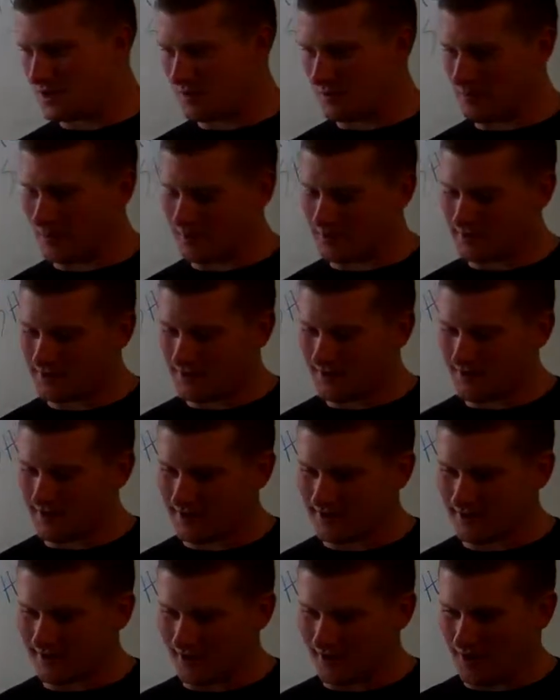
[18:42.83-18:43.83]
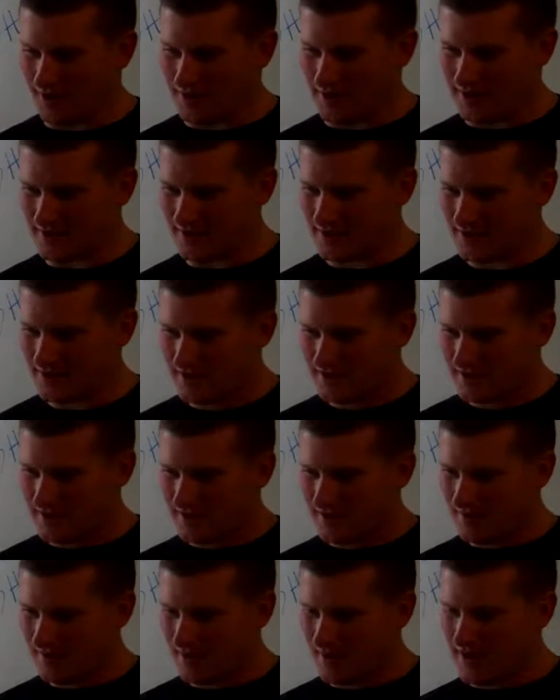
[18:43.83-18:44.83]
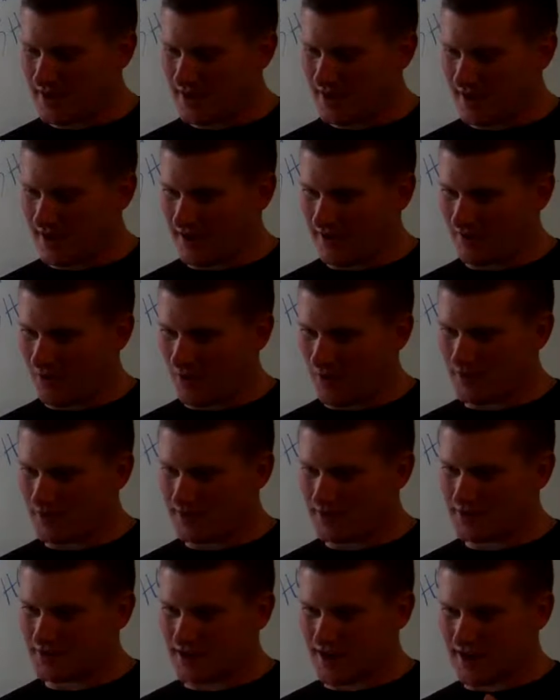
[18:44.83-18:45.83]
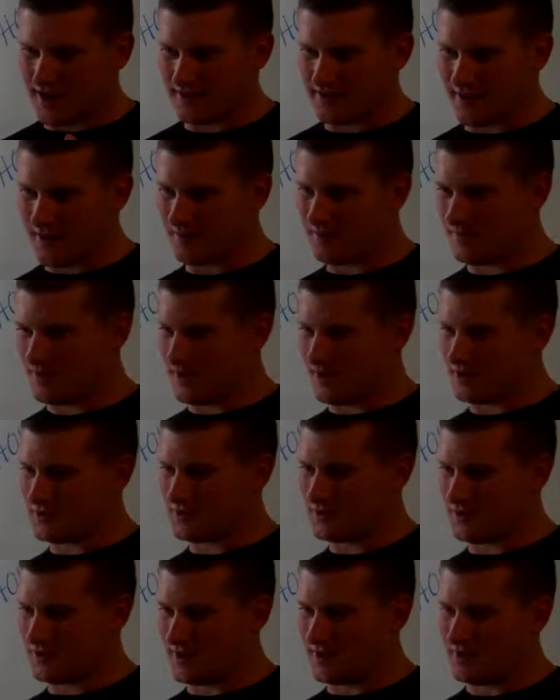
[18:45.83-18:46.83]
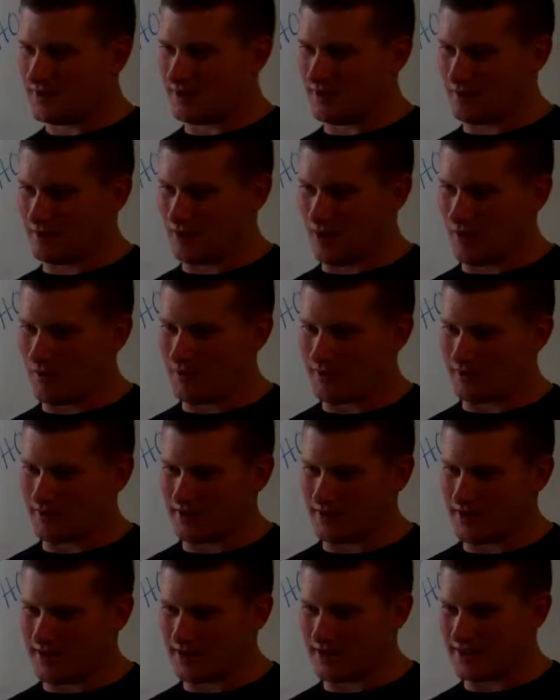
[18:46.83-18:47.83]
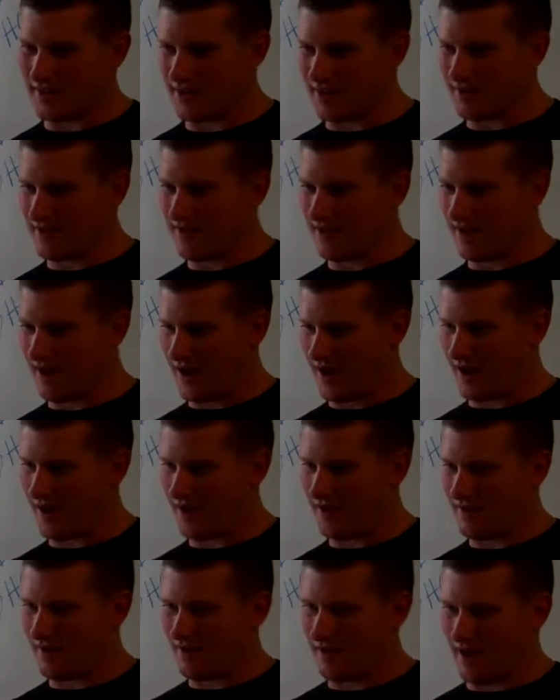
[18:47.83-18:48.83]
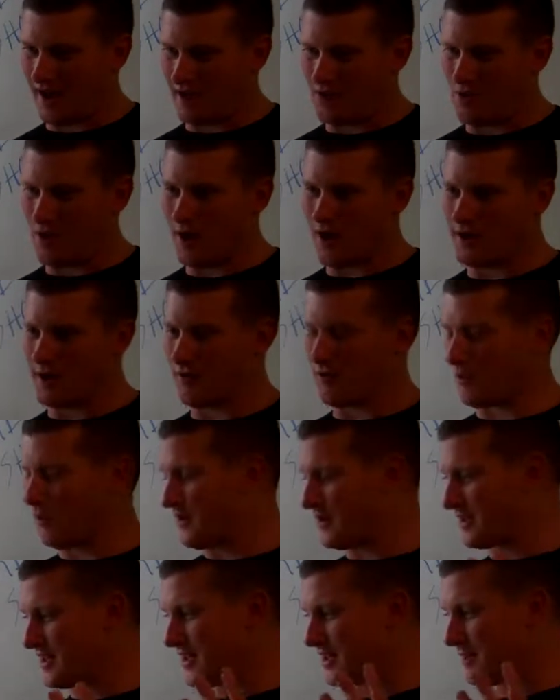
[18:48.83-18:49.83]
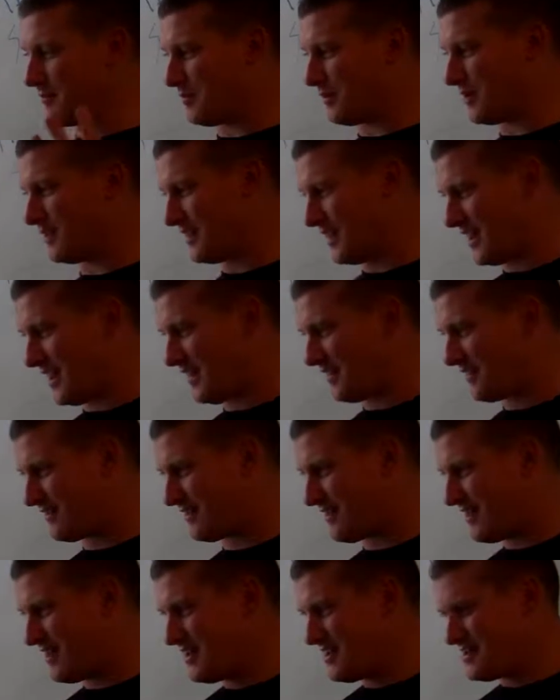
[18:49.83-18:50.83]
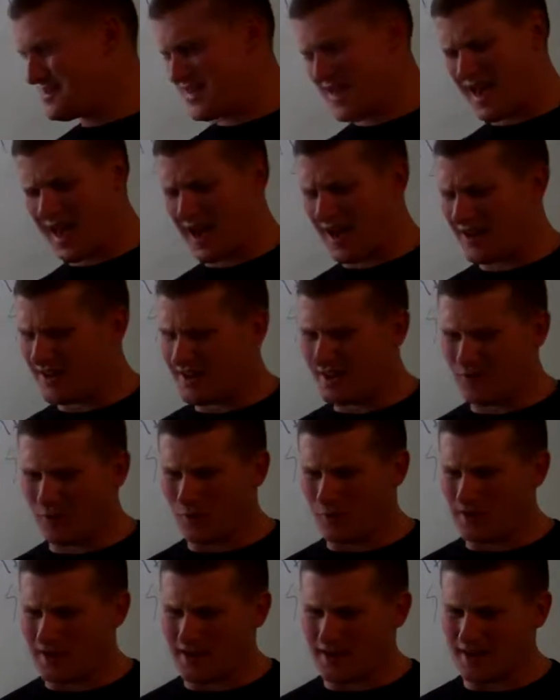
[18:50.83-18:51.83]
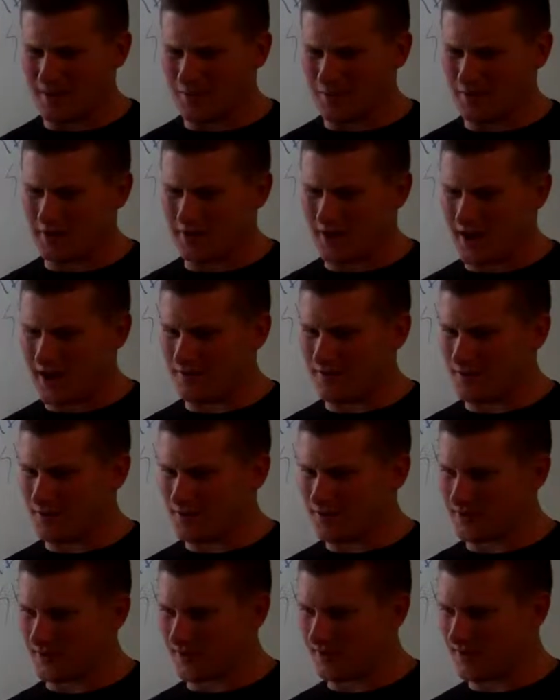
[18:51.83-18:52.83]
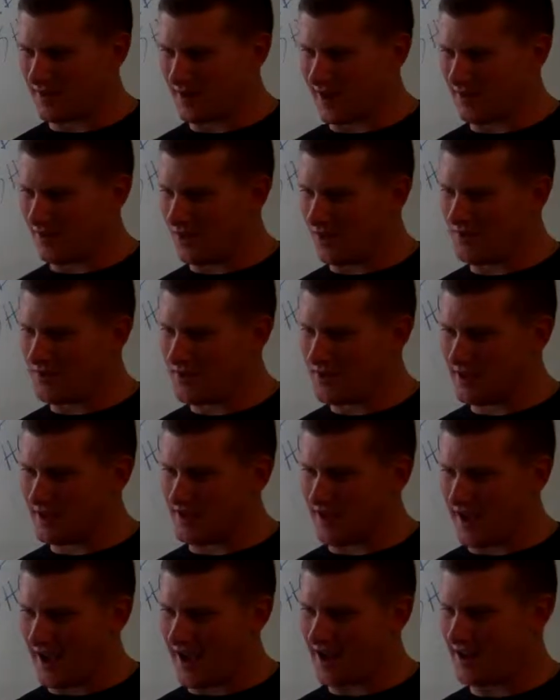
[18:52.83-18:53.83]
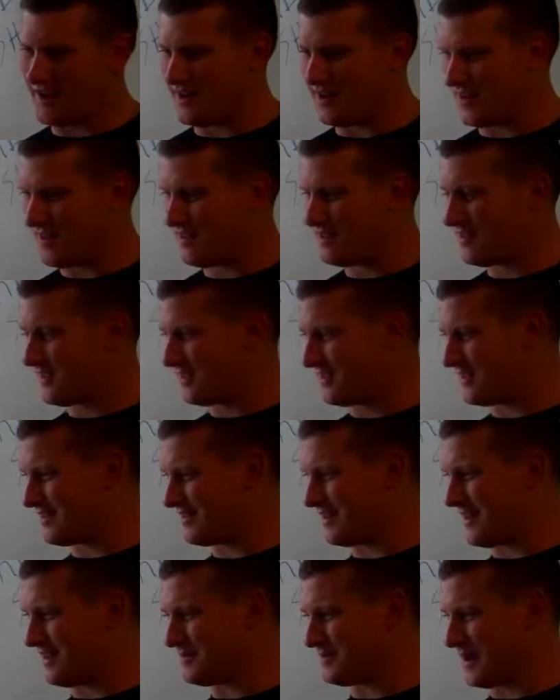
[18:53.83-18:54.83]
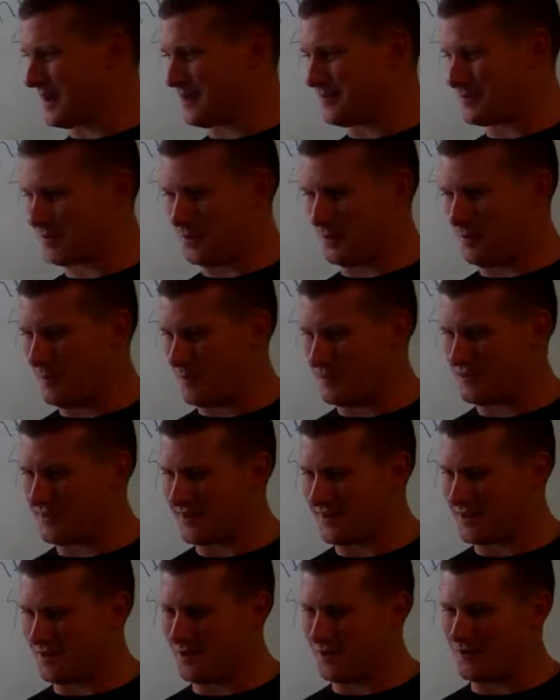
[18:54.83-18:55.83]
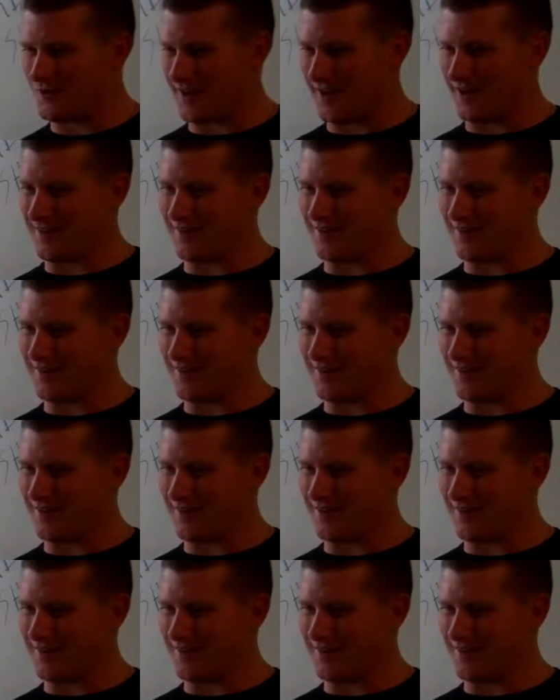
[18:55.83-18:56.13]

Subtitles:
in the military. So, me, I've always kind of kept in touch with it. There was always a thing that I knew I never wanted to get completely out. Yeah, I never wanted to get completely out of it, because I loved it and I hated it at the same time so much. I knew if I